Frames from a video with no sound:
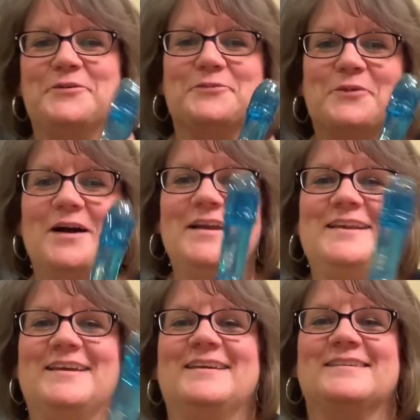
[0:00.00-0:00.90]
One
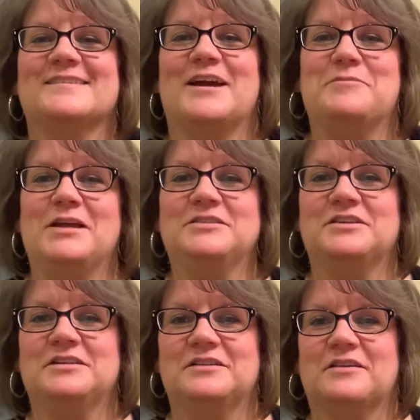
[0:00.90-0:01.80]
is I
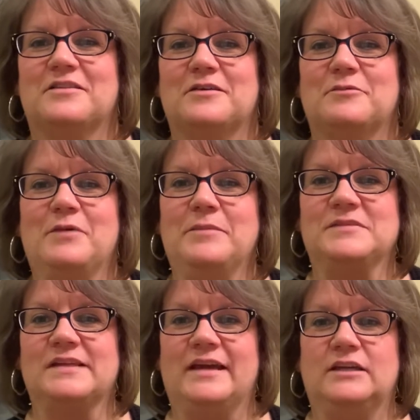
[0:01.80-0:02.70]
mentioned the
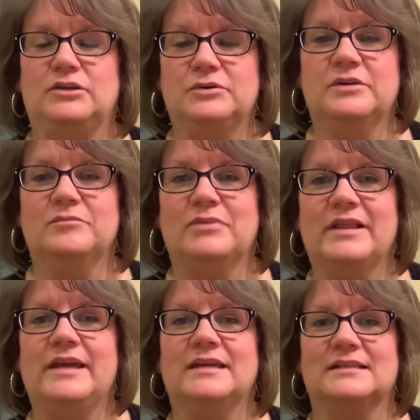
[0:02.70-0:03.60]
website
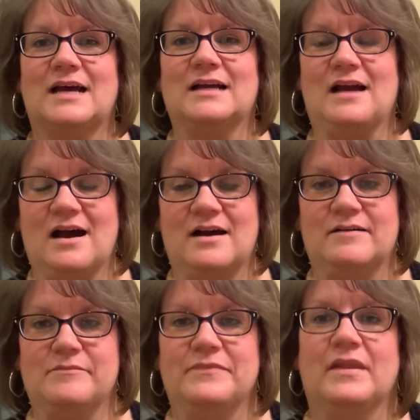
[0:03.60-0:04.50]

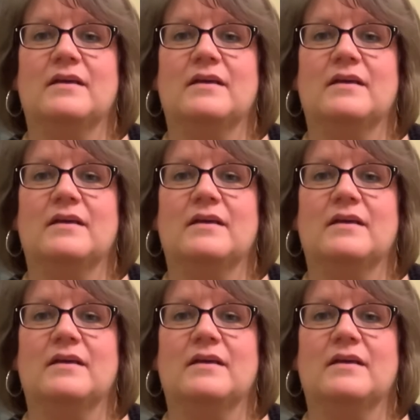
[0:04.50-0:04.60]
youcanplayit.com